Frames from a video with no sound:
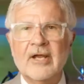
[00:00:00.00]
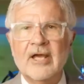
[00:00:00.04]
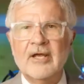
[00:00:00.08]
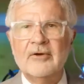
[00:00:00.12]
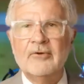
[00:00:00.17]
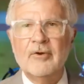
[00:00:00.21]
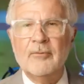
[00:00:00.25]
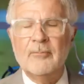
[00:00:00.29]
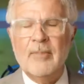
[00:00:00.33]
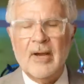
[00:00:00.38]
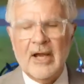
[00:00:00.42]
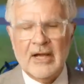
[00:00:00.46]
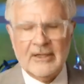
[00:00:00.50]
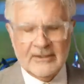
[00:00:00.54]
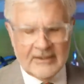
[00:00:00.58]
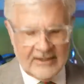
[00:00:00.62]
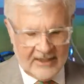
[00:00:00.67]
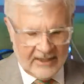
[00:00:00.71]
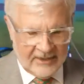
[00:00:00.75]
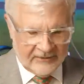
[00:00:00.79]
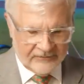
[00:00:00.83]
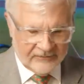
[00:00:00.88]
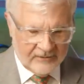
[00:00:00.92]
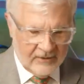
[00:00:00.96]
Gundry
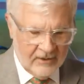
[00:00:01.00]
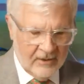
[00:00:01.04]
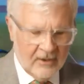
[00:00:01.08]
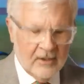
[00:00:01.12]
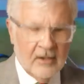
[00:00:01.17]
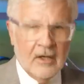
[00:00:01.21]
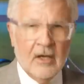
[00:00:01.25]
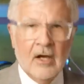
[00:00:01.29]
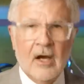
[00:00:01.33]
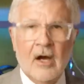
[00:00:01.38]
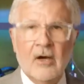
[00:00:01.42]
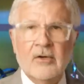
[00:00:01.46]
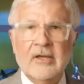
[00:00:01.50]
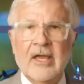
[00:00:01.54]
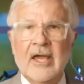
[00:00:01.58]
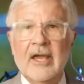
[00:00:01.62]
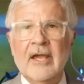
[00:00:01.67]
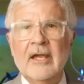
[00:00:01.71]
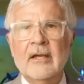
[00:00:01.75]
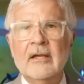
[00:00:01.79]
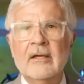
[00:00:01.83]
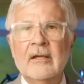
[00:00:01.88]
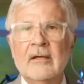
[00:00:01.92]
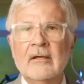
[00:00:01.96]
podcast.
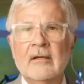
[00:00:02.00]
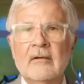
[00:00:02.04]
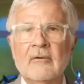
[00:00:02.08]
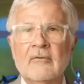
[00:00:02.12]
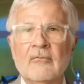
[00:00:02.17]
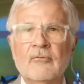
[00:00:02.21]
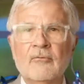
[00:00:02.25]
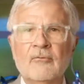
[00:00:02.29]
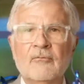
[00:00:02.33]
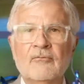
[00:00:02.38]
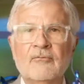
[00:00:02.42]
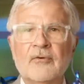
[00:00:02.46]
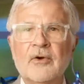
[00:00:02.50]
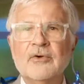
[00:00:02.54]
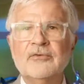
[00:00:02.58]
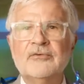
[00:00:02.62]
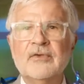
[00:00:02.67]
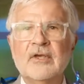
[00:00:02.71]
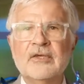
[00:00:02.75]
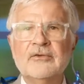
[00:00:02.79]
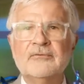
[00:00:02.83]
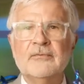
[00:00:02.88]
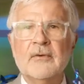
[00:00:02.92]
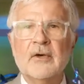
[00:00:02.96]
Okay, first
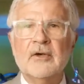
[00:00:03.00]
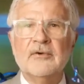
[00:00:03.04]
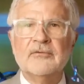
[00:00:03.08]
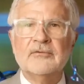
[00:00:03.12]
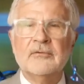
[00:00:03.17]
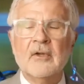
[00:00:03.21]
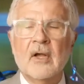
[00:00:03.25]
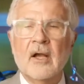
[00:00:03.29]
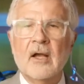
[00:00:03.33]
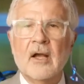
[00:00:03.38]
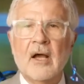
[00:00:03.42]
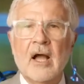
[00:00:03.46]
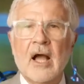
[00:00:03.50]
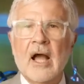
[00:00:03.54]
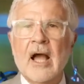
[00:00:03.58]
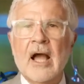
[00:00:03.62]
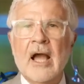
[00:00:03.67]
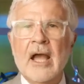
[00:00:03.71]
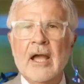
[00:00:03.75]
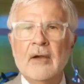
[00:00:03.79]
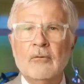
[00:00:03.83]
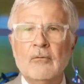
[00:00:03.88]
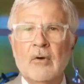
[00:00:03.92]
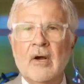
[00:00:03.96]
things first,
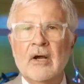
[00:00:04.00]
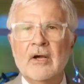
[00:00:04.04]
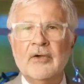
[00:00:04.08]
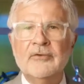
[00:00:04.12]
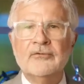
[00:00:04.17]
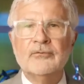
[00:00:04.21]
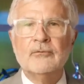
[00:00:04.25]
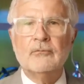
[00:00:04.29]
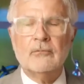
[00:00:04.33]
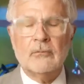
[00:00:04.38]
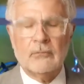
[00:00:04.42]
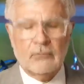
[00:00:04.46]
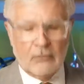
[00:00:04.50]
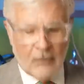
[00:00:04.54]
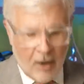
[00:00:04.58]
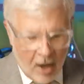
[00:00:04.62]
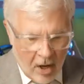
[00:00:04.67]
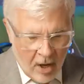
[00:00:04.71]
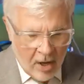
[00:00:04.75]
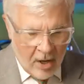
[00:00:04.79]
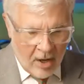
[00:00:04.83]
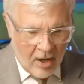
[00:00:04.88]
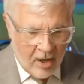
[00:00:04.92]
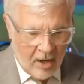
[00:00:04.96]
I was
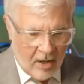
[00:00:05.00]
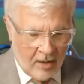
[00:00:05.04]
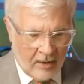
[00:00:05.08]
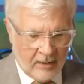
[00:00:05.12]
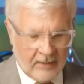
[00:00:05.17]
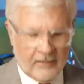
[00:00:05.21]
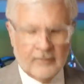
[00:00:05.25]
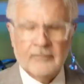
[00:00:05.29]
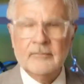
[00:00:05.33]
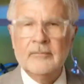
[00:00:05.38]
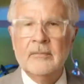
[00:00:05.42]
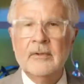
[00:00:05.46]
wrong.